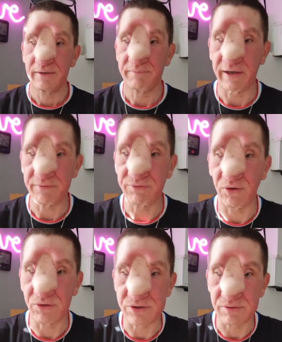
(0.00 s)
my
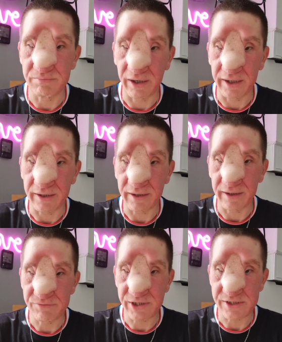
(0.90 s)
vlogs and my
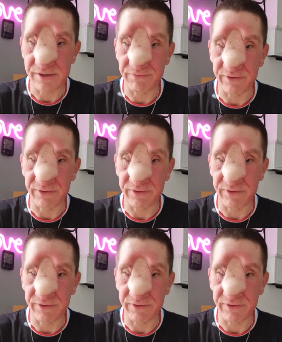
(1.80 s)
Chasing the